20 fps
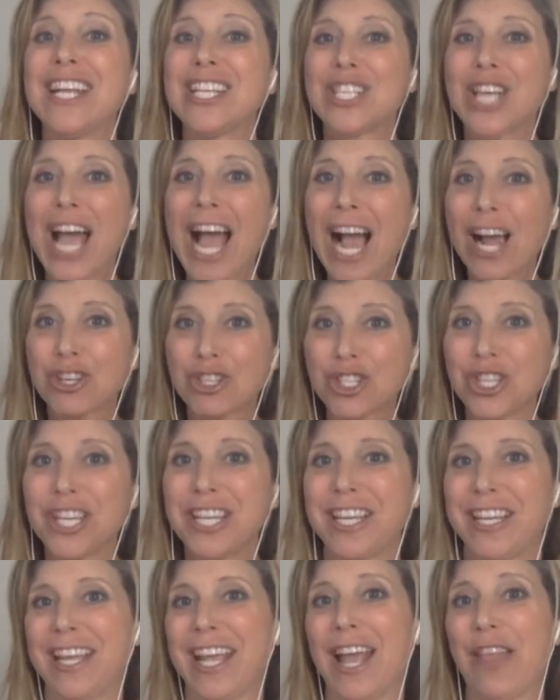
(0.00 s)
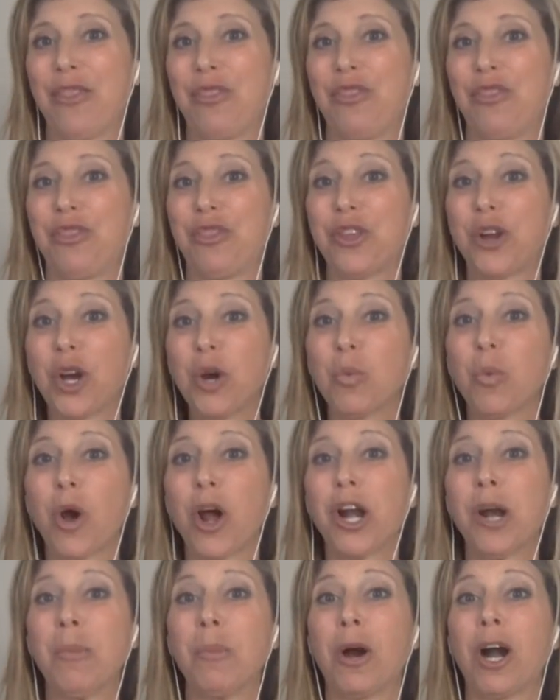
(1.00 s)
to actually get their
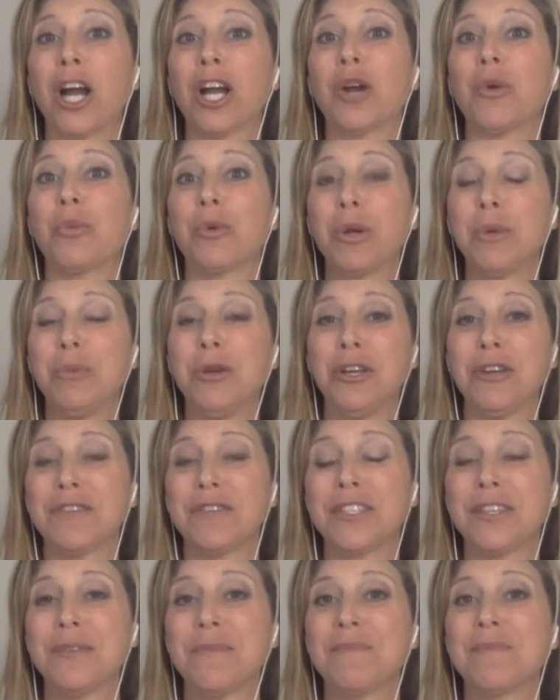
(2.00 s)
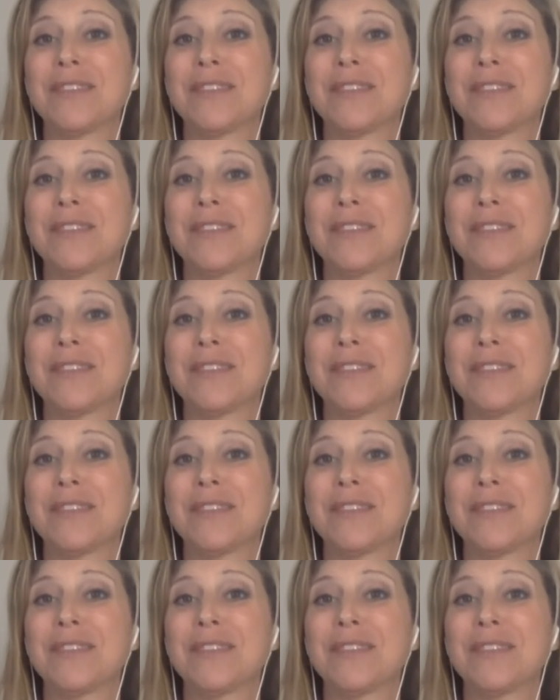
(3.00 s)
watermark removed.